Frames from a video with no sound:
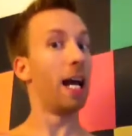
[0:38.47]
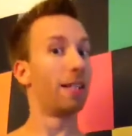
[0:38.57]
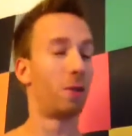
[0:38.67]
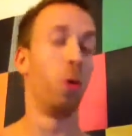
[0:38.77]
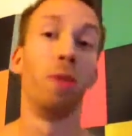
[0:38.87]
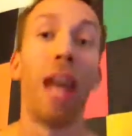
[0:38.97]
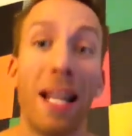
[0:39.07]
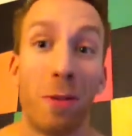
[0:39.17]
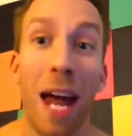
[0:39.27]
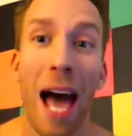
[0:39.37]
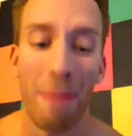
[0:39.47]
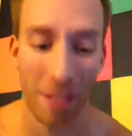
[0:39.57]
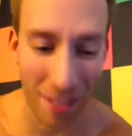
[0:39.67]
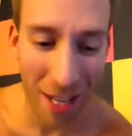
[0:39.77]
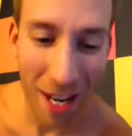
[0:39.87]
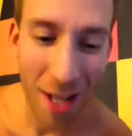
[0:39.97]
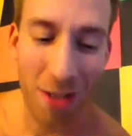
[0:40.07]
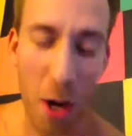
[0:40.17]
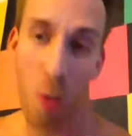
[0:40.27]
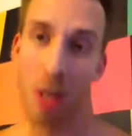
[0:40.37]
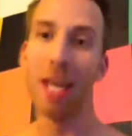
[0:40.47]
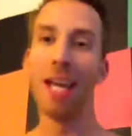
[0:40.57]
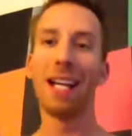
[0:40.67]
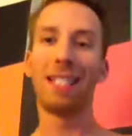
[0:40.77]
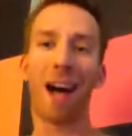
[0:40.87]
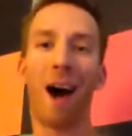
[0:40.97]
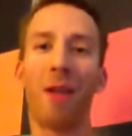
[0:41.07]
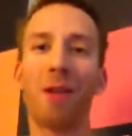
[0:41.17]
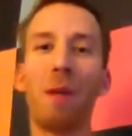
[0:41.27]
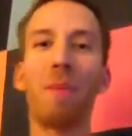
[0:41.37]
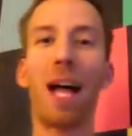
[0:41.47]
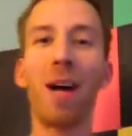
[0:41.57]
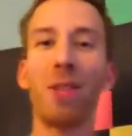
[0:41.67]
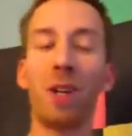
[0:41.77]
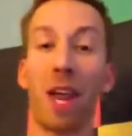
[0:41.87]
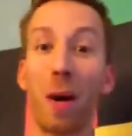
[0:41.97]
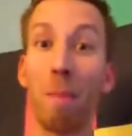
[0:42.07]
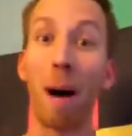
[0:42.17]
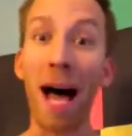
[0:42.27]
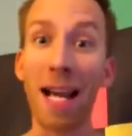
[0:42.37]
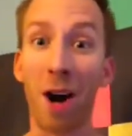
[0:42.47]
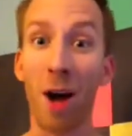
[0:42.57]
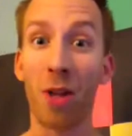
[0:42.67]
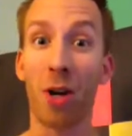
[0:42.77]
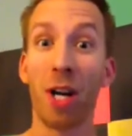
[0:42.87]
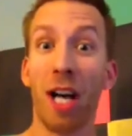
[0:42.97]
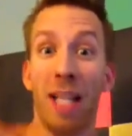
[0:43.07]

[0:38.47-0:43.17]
That's, that's what happens. So, all those people out there that are buying all their